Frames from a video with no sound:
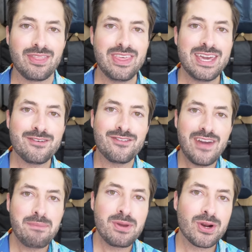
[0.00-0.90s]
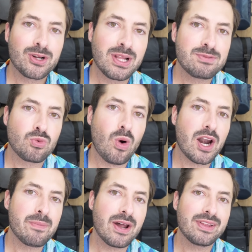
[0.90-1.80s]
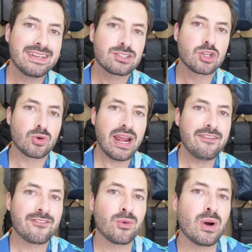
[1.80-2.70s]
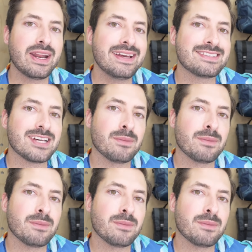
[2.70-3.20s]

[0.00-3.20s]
The Vapur Eclipse water bottle is great for what it is,